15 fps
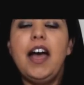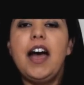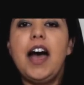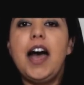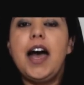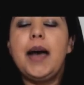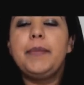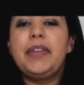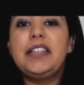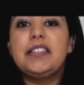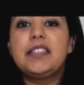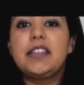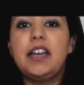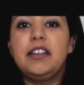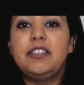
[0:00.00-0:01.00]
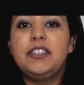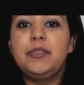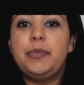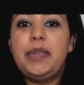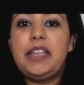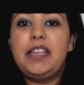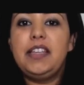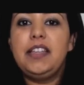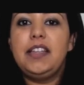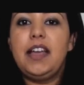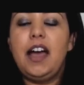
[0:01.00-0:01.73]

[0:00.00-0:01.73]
It's going to be